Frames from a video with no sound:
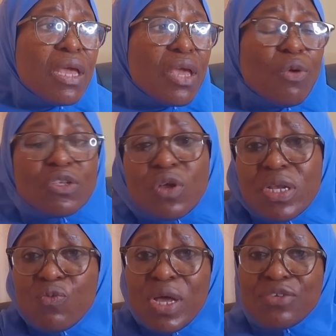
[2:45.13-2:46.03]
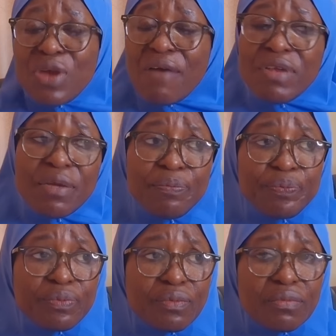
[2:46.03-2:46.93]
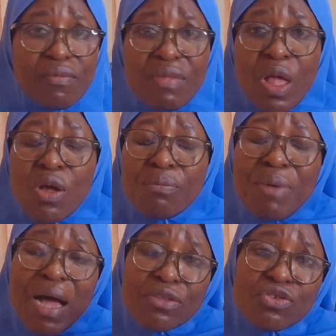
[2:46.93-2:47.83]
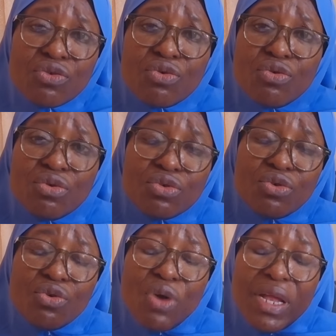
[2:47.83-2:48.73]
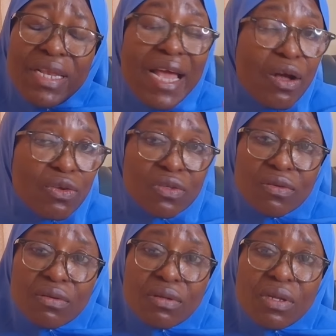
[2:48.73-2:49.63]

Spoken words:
He was on the way traveling back to Lagos,